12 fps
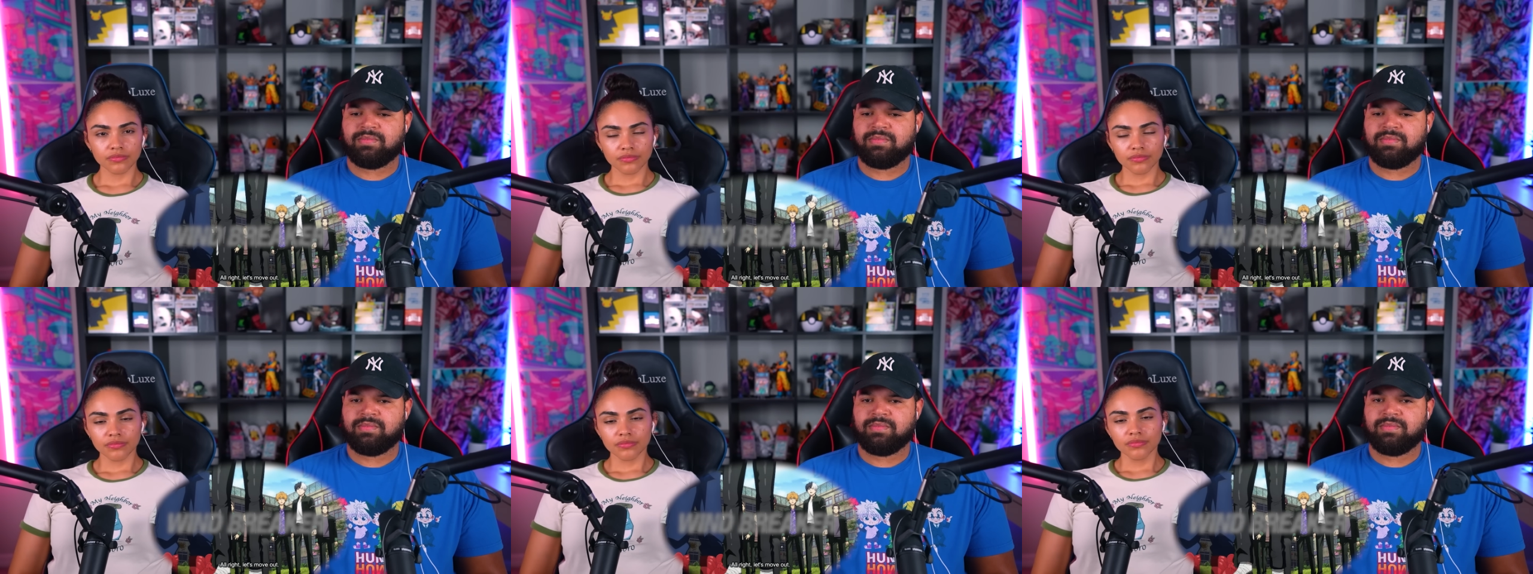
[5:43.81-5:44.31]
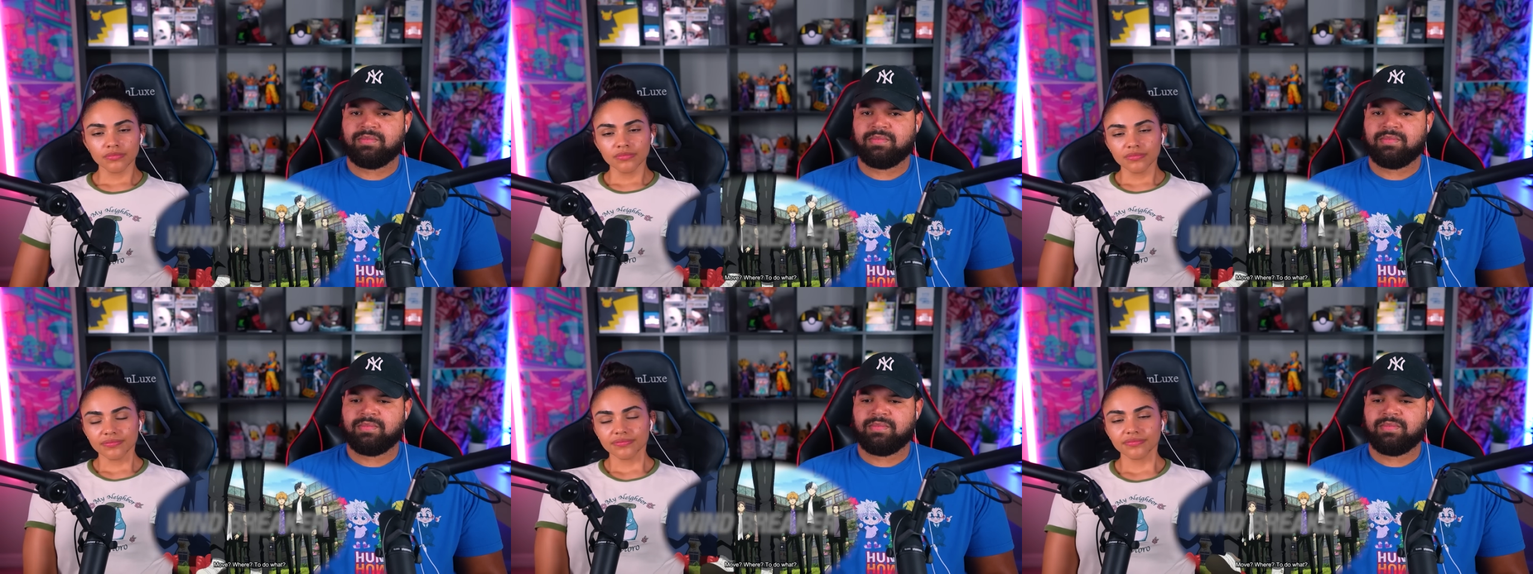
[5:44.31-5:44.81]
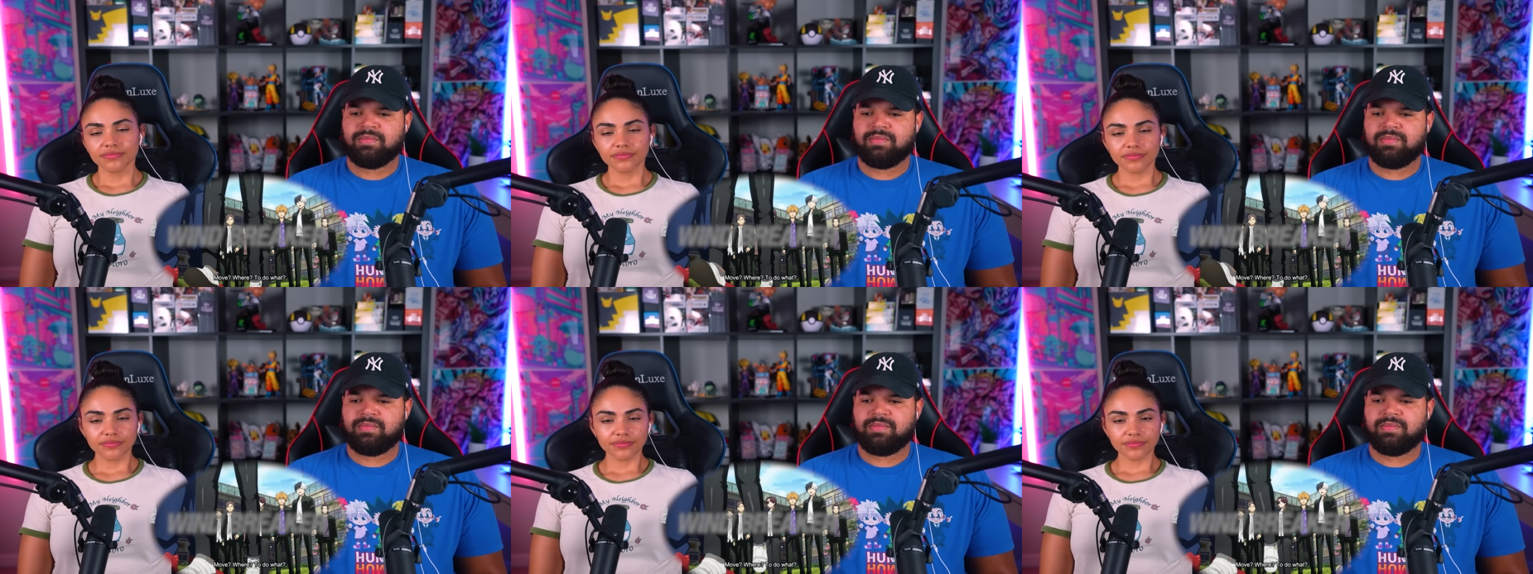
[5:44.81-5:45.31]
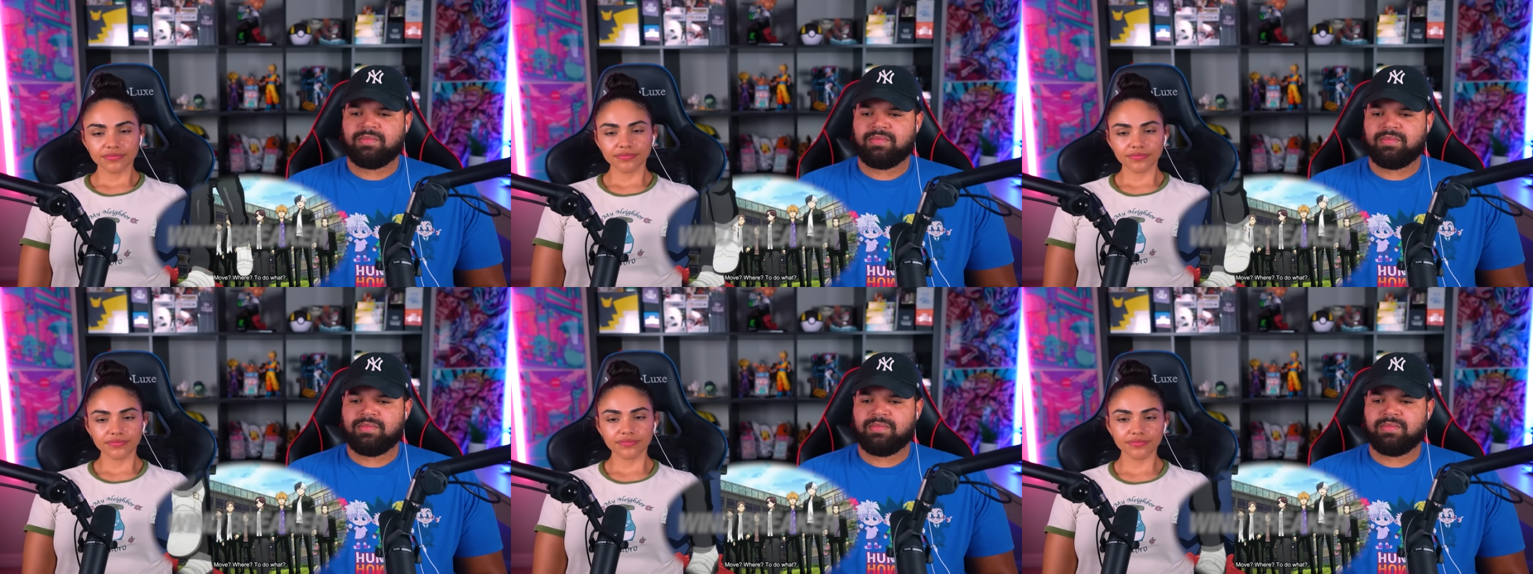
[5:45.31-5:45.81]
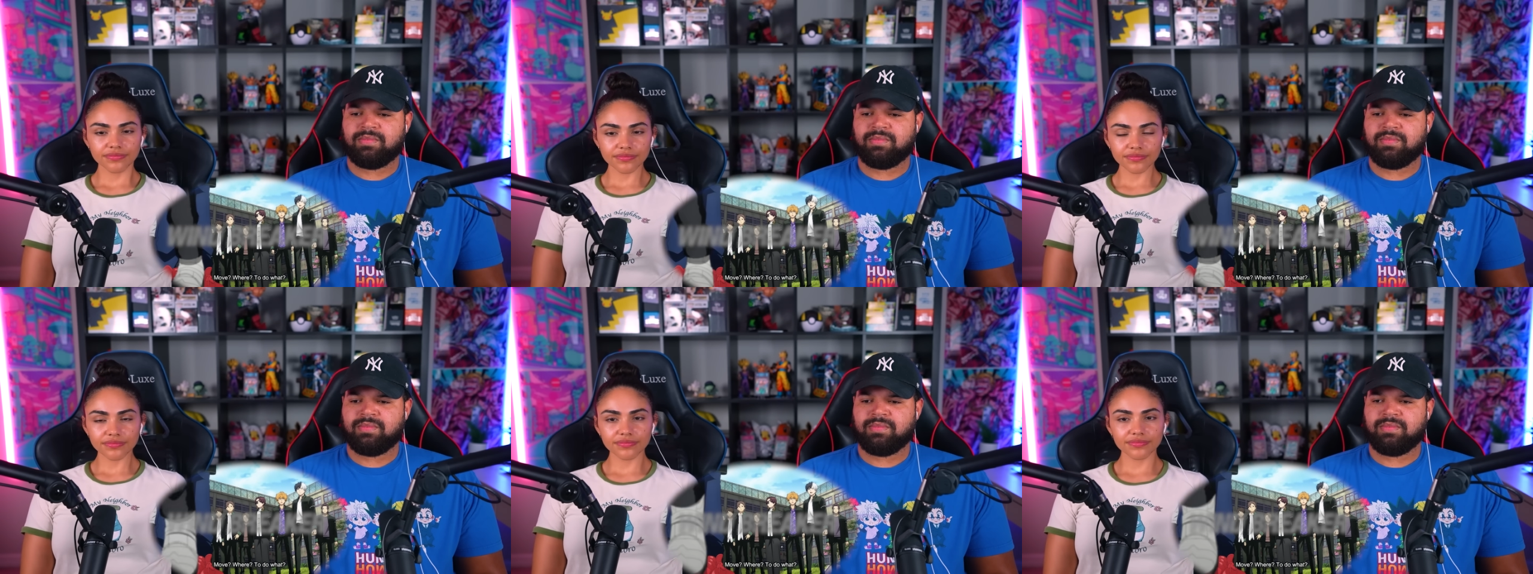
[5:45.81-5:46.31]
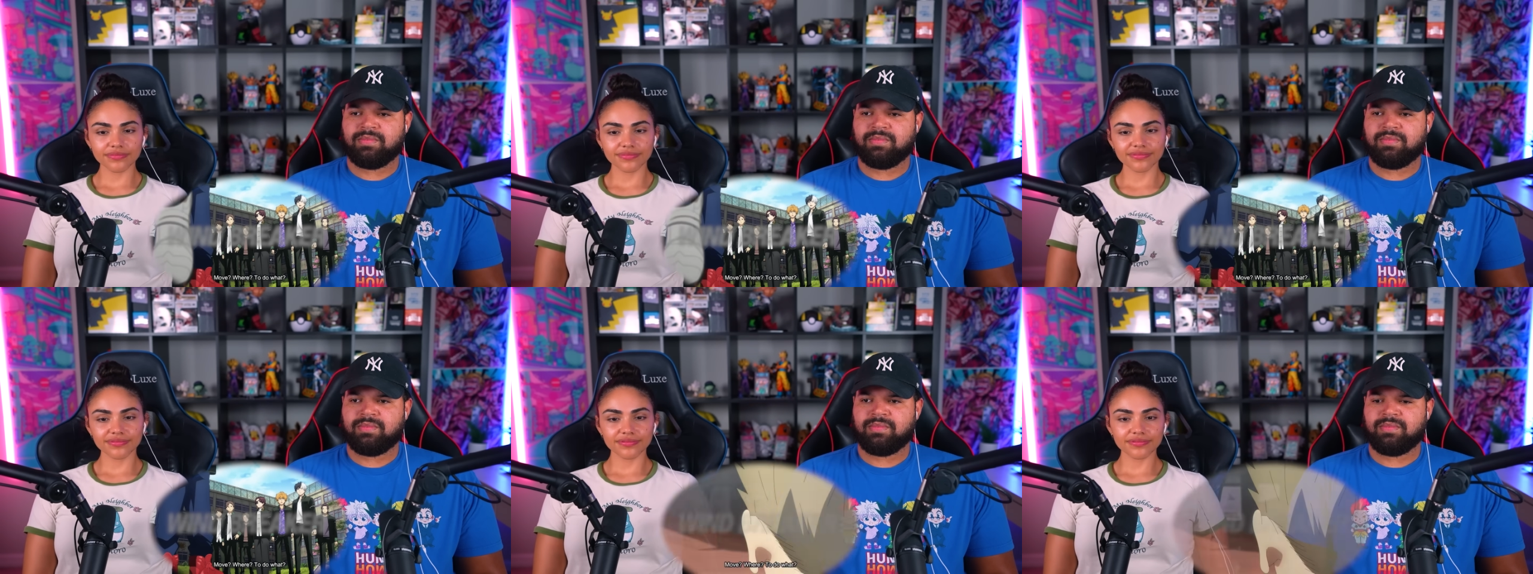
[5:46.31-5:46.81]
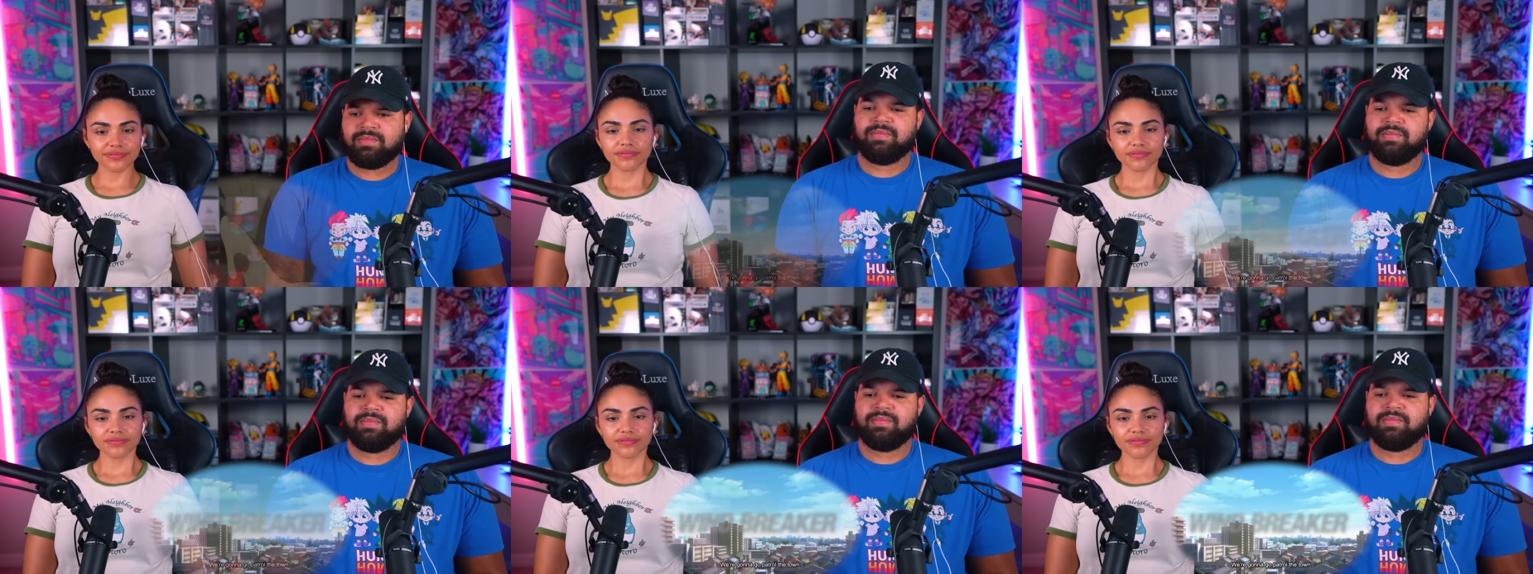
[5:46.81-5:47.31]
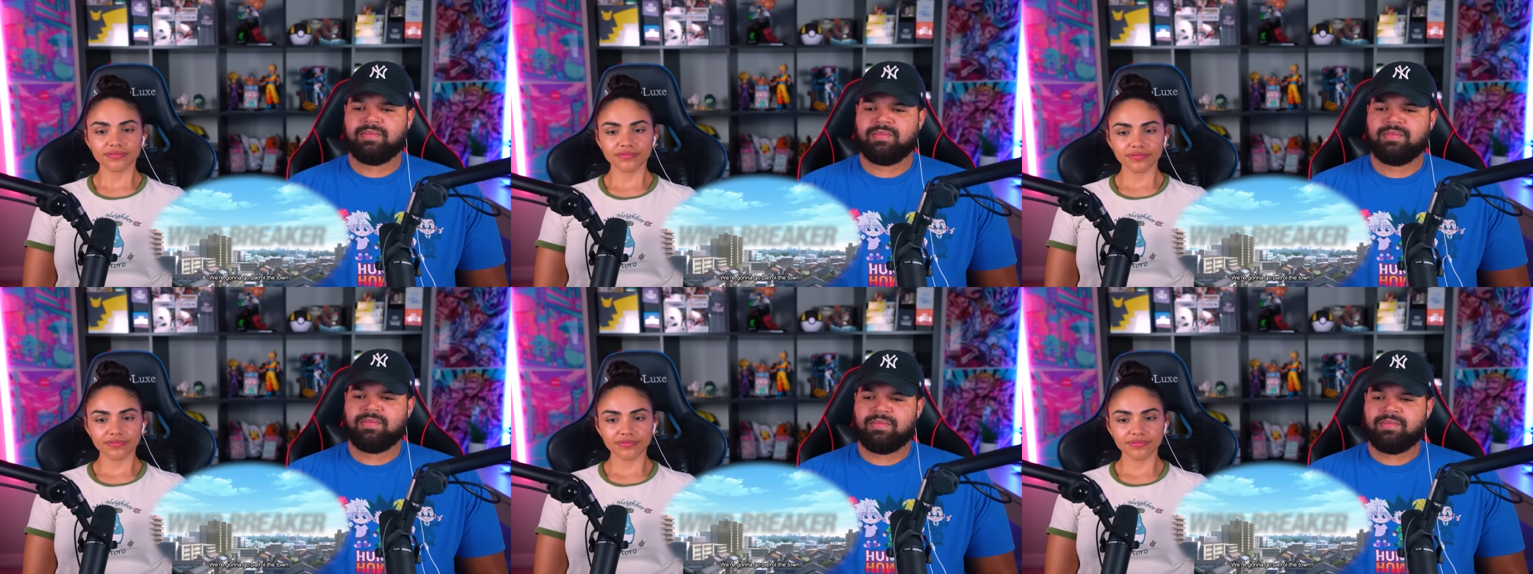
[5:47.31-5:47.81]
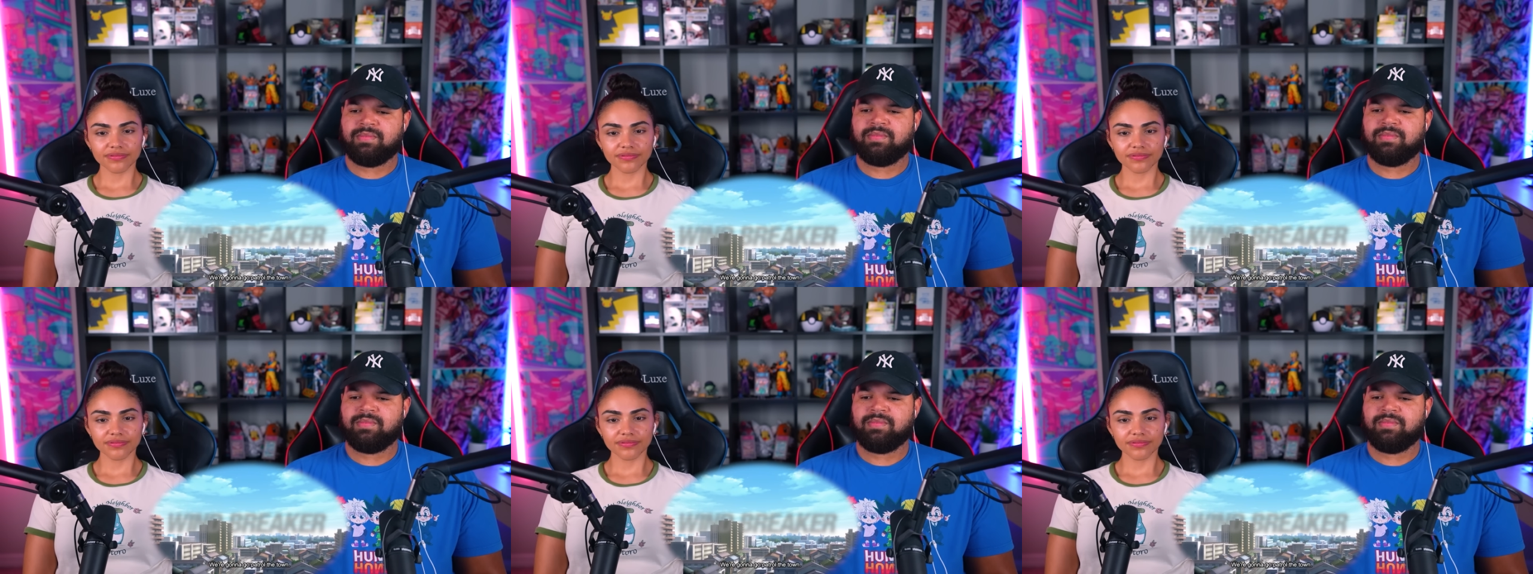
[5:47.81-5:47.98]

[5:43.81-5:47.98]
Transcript: (silence)